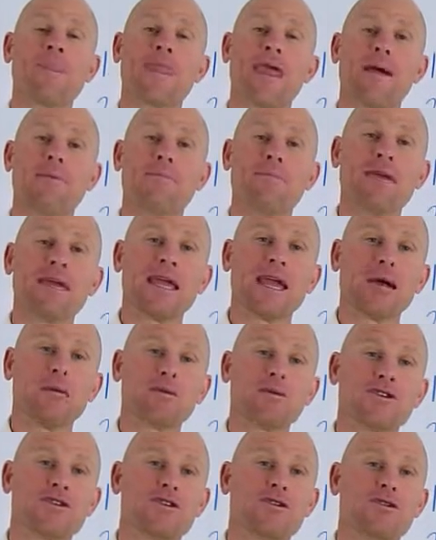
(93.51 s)
and being
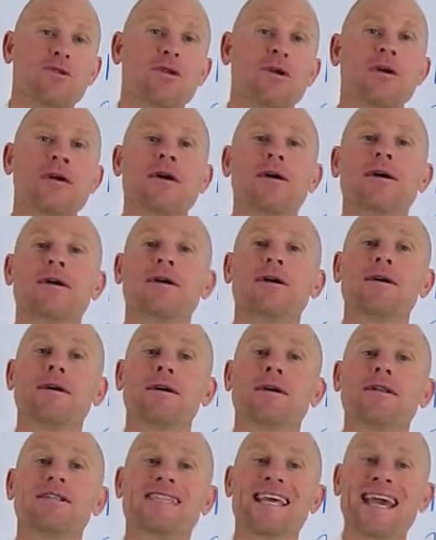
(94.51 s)
able to
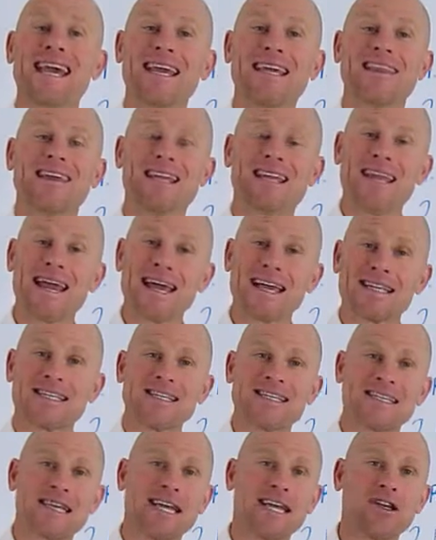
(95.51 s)
take the next
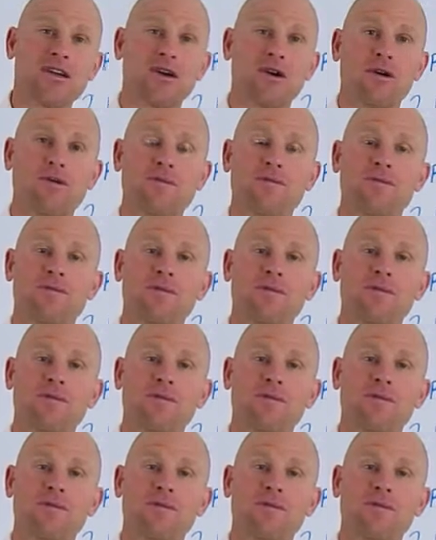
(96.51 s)
signal